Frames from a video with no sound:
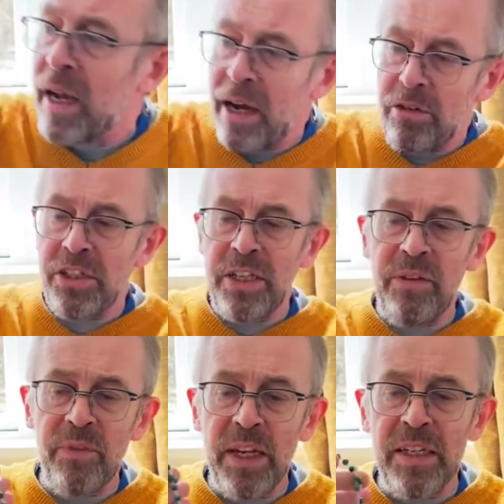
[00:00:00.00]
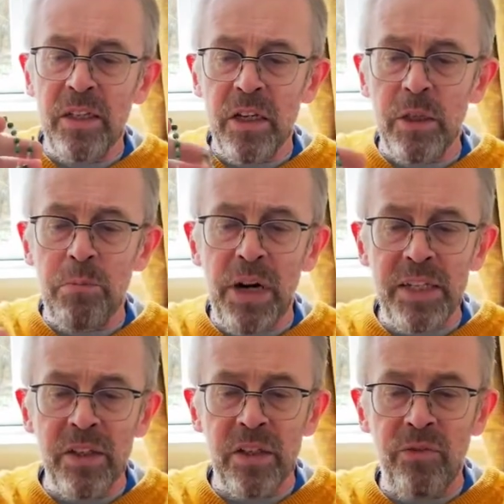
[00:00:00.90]
I received these as a
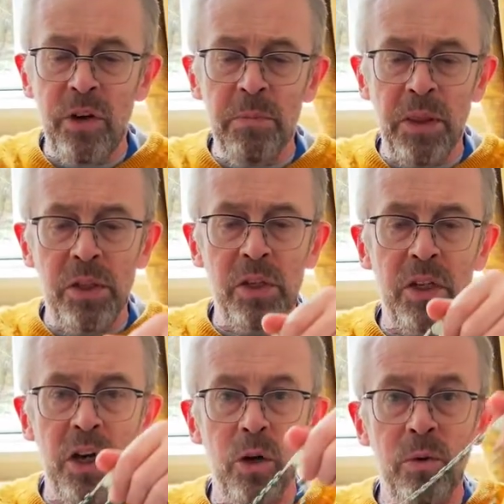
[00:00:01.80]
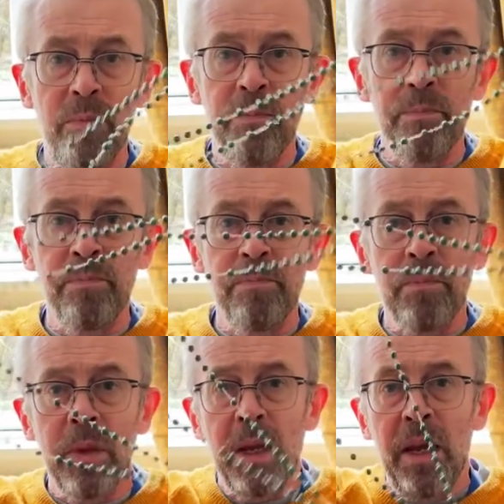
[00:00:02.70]
present a few months ago,
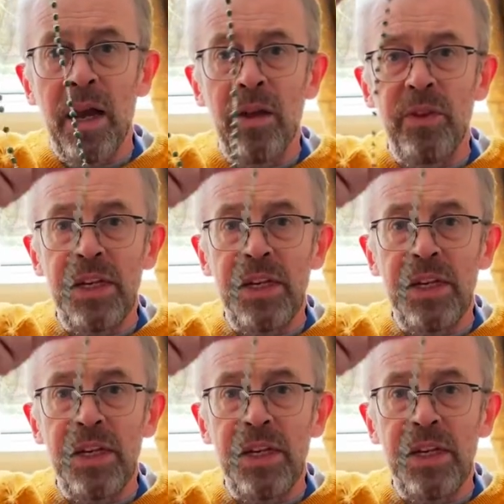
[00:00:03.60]
and